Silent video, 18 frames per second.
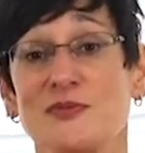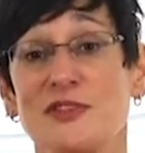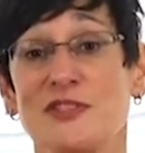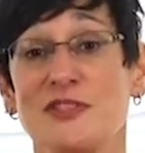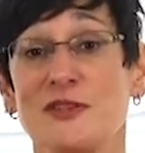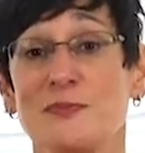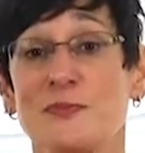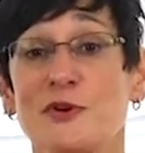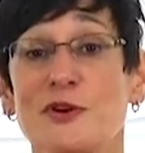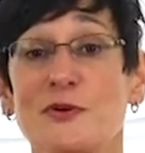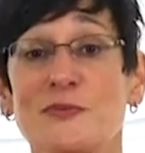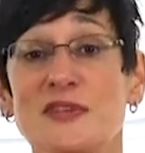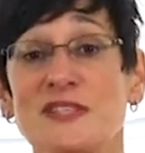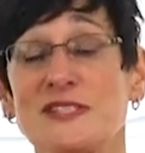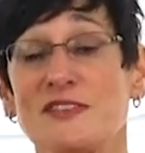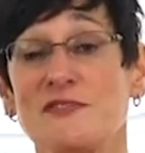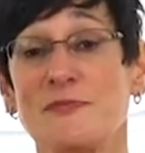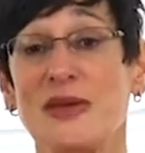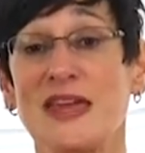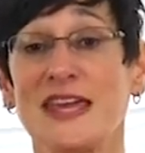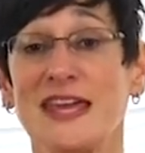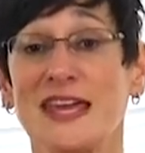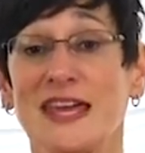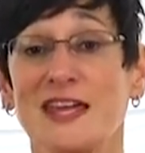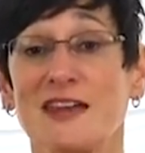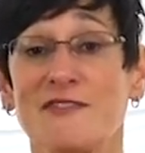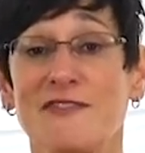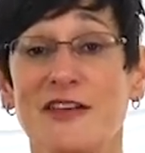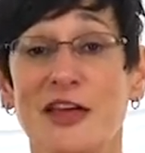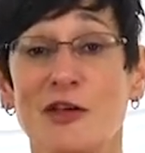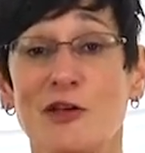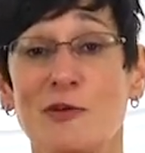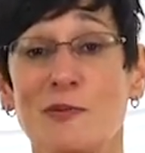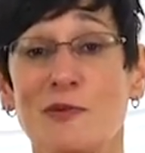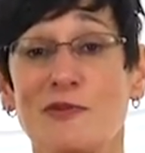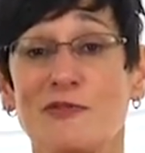with the purpose of making it
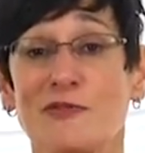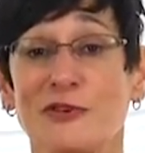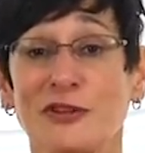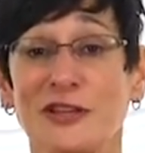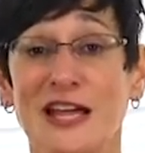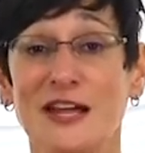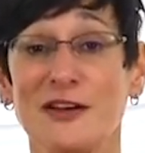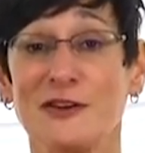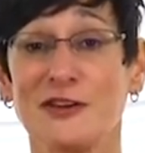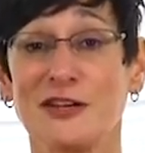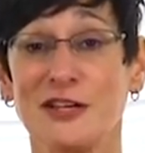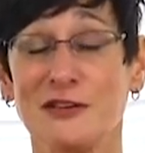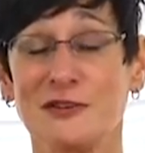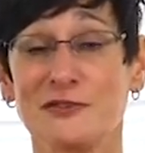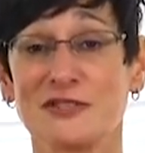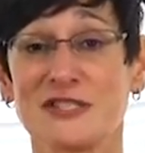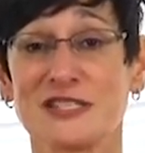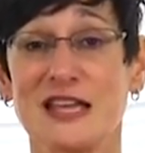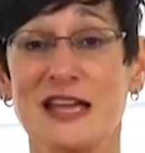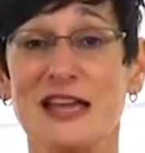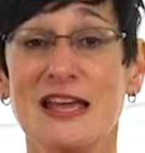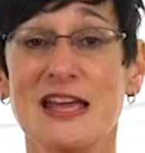available for later use.